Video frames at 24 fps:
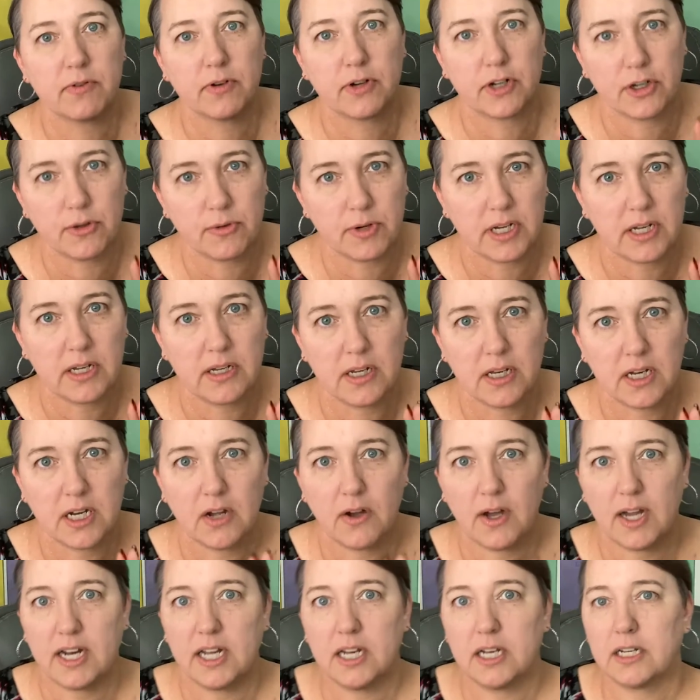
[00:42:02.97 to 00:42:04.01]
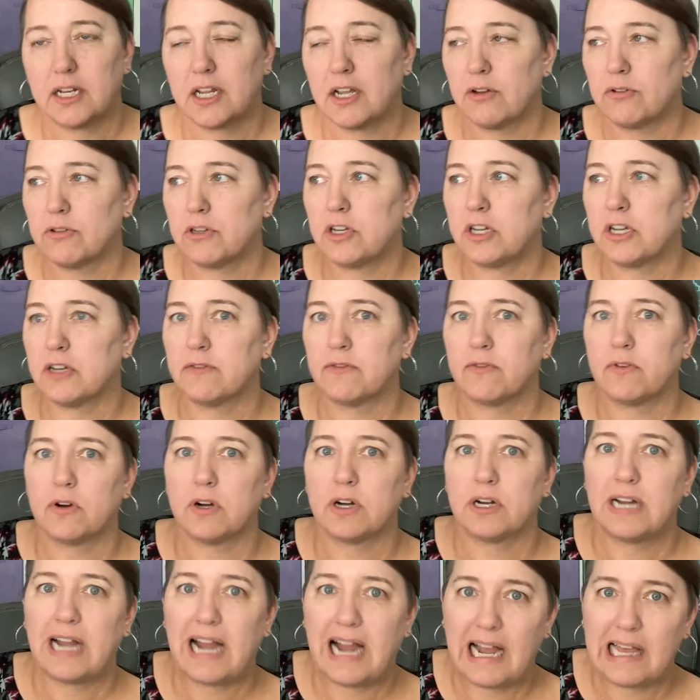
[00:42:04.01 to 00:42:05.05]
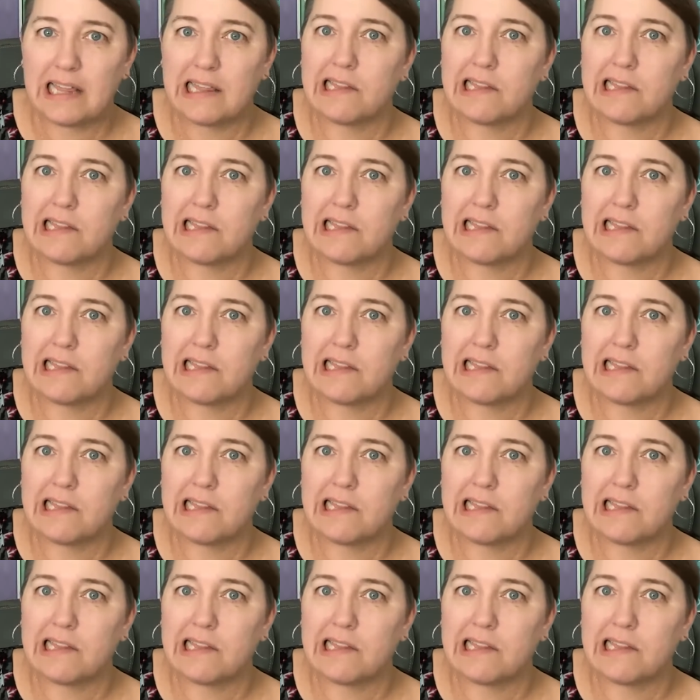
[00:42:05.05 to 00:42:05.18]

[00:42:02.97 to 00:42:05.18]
for Dewey. I didn't go looking for a guy